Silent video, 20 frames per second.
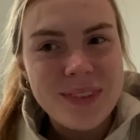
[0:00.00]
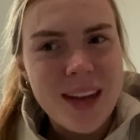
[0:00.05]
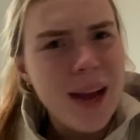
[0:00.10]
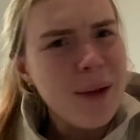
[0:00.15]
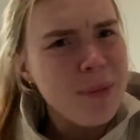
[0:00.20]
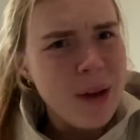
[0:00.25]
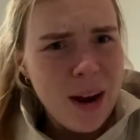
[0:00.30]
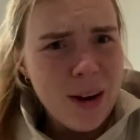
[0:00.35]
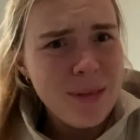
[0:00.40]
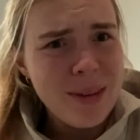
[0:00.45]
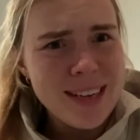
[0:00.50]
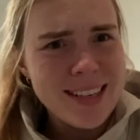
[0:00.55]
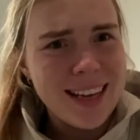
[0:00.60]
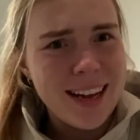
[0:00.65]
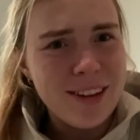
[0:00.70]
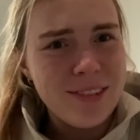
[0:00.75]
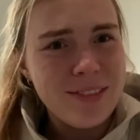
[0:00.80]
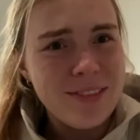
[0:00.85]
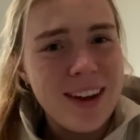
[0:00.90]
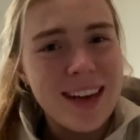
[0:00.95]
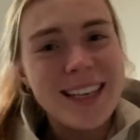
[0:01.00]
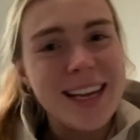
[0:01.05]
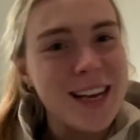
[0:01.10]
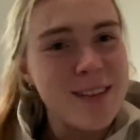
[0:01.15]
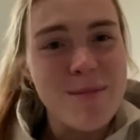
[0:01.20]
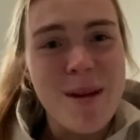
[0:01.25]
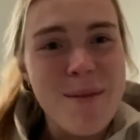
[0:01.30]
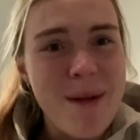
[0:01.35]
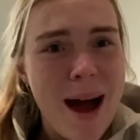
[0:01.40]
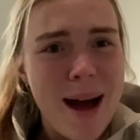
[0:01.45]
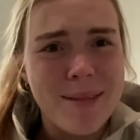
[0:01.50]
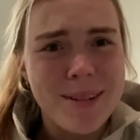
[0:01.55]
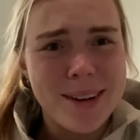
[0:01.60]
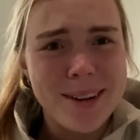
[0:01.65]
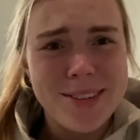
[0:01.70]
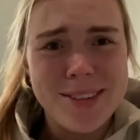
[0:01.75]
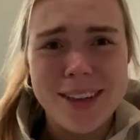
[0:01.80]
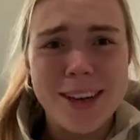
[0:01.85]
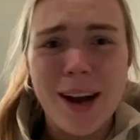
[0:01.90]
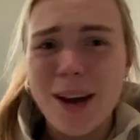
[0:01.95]
I'm proud of myself. I text my mom and I
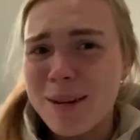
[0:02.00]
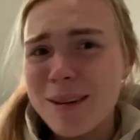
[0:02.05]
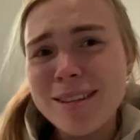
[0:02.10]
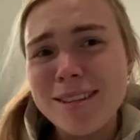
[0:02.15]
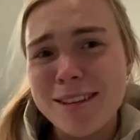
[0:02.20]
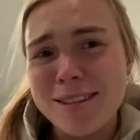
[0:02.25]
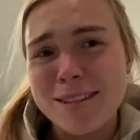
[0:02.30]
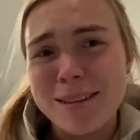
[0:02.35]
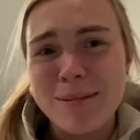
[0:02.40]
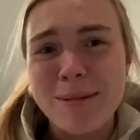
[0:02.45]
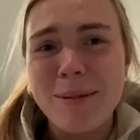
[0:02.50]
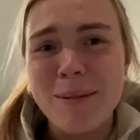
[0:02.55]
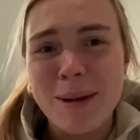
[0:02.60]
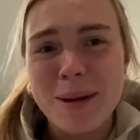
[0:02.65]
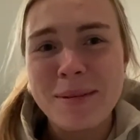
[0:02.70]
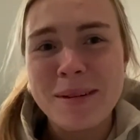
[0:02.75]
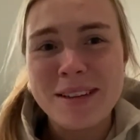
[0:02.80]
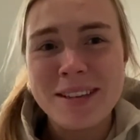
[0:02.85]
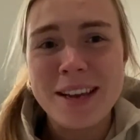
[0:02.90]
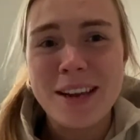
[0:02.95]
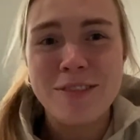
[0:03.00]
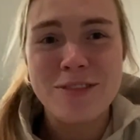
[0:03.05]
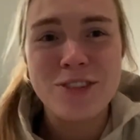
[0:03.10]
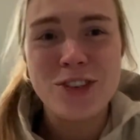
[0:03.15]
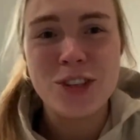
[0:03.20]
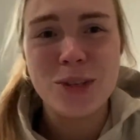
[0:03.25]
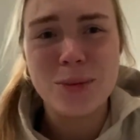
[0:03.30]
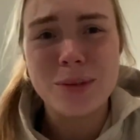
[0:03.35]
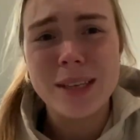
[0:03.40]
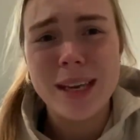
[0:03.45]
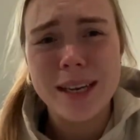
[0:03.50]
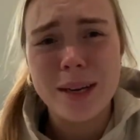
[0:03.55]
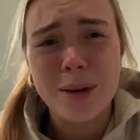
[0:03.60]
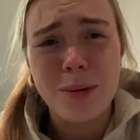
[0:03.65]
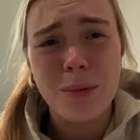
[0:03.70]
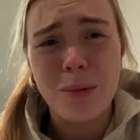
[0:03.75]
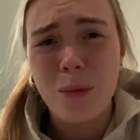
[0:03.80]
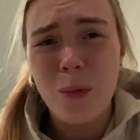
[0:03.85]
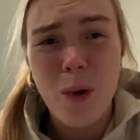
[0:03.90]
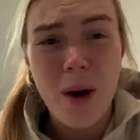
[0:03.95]
was like, I always listen to it by myself. And she was like,
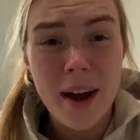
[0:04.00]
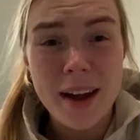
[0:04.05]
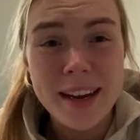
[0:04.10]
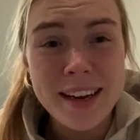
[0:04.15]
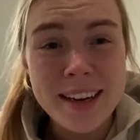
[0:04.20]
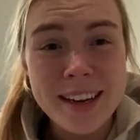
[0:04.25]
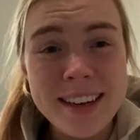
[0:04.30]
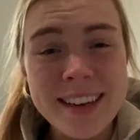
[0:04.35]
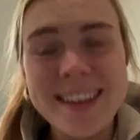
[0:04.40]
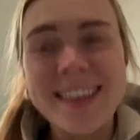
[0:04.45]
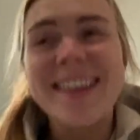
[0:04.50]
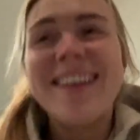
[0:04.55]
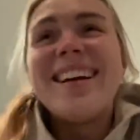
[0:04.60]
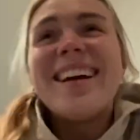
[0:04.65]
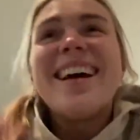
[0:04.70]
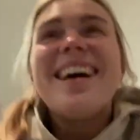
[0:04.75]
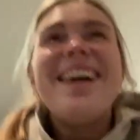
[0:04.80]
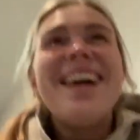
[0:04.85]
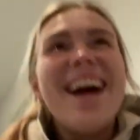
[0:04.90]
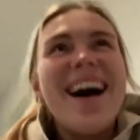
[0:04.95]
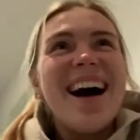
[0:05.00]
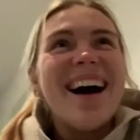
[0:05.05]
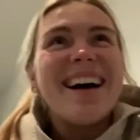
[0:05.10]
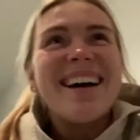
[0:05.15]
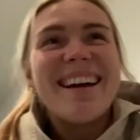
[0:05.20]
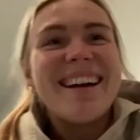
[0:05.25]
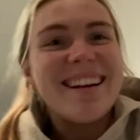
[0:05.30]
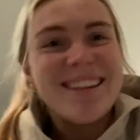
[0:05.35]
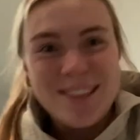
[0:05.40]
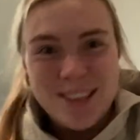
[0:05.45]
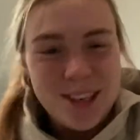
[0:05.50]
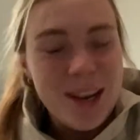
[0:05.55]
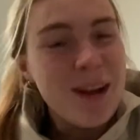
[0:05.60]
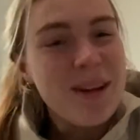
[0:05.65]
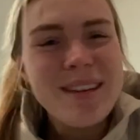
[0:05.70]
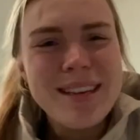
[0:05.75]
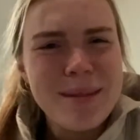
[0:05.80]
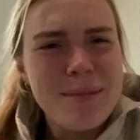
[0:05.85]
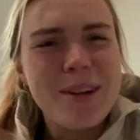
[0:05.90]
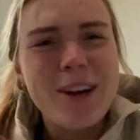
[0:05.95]
why? I
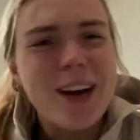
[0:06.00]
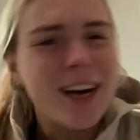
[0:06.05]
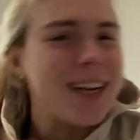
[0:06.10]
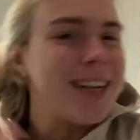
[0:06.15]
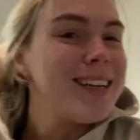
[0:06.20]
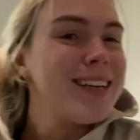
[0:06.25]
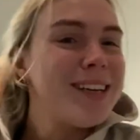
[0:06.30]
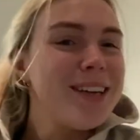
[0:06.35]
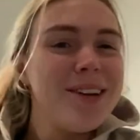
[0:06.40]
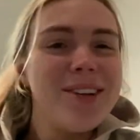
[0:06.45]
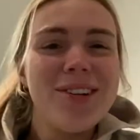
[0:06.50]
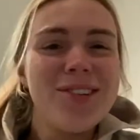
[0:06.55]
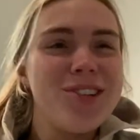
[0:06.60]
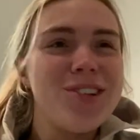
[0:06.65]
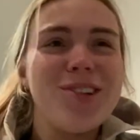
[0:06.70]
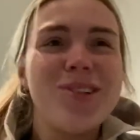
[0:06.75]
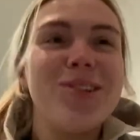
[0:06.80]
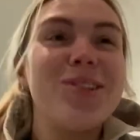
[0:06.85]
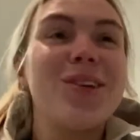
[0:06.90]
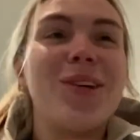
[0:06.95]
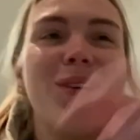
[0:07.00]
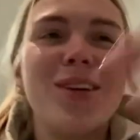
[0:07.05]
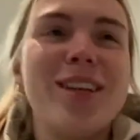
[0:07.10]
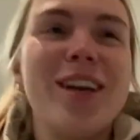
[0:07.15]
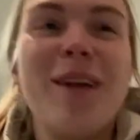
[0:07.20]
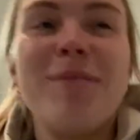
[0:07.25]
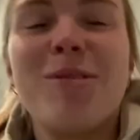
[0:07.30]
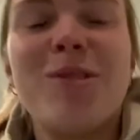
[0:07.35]
was like, girl, you used to do it the whole time.